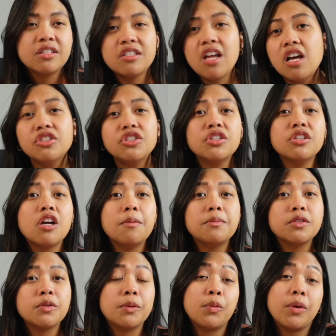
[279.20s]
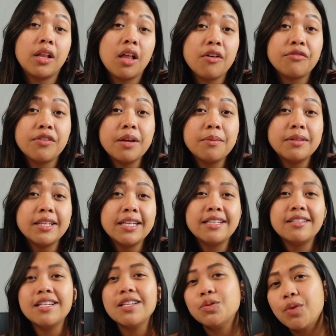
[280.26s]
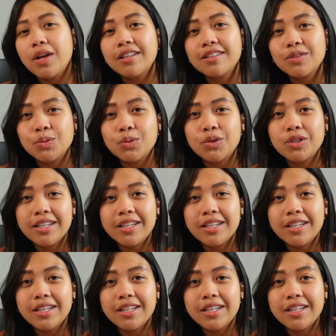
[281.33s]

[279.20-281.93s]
Sang-ju comes from a well-off family, does well in school,